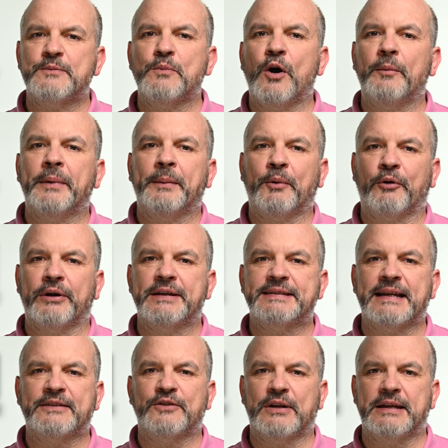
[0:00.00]
more memory
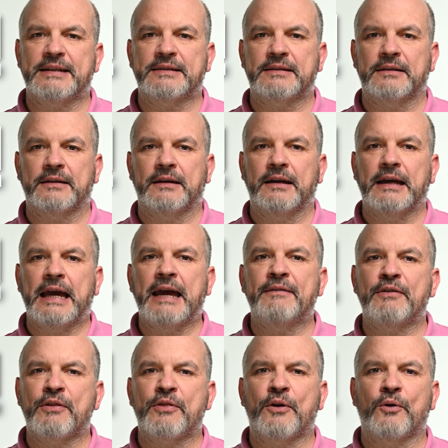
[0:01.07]
than the list,
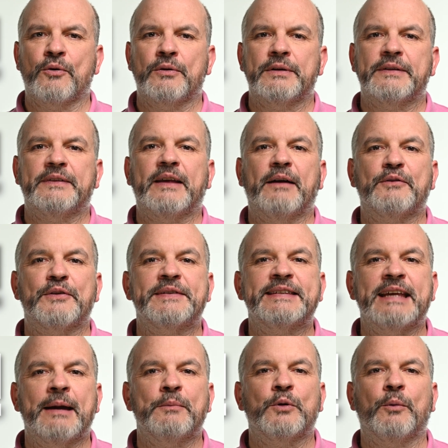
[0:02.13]
even though they have the
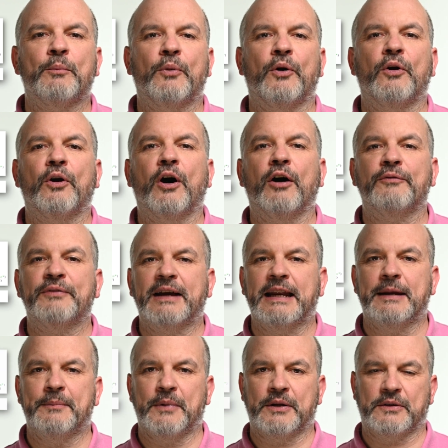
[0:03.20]
same number of
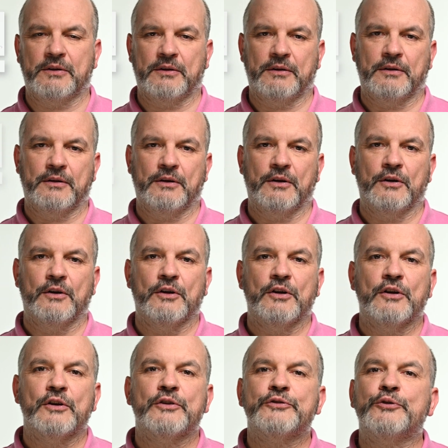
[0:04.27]
elements.
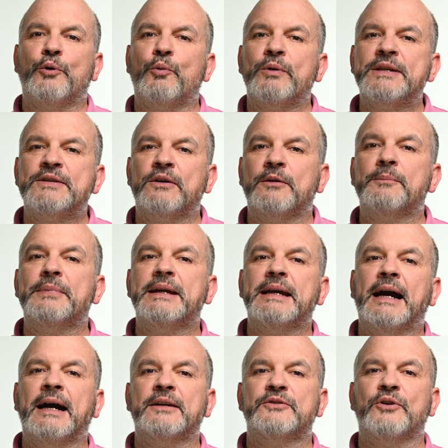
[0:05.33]
The reason
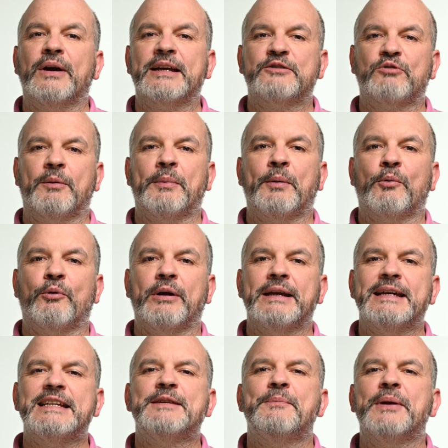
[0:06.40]
behind the extra memory
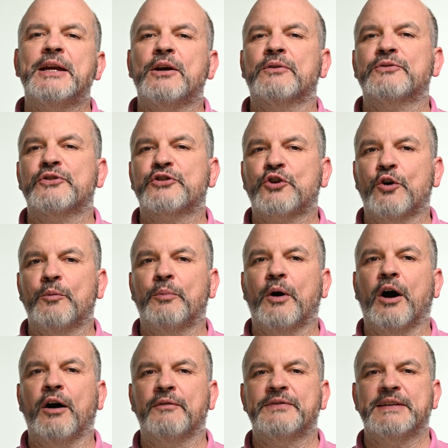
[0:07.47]
is beyond the scope
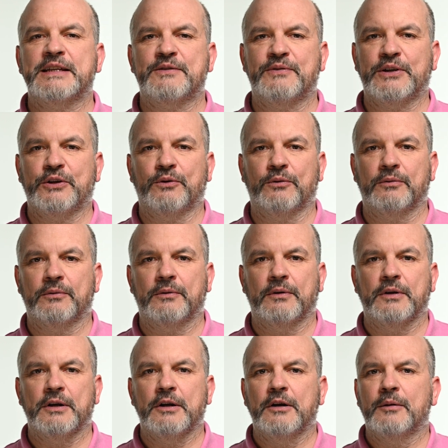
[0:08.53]
of this video,
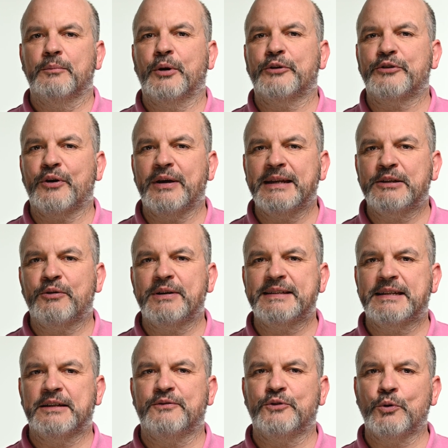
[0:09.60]
but the
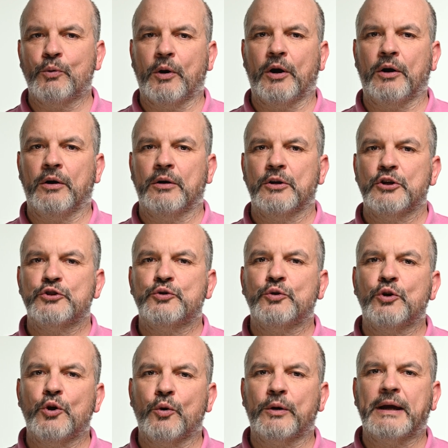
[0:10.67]
interested viewer
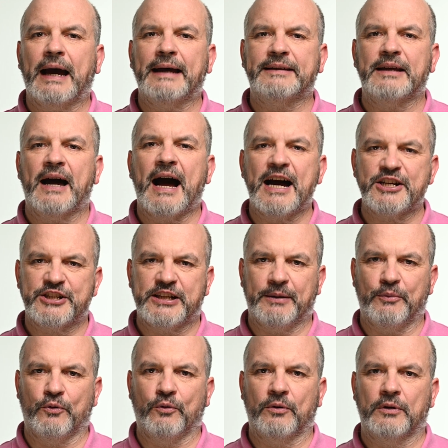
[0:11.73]
should look at hash
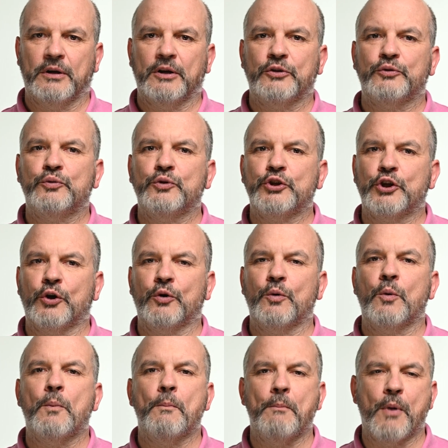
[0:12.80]
table to know
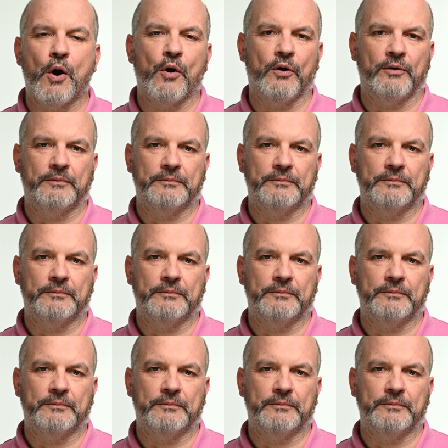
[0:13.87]
more.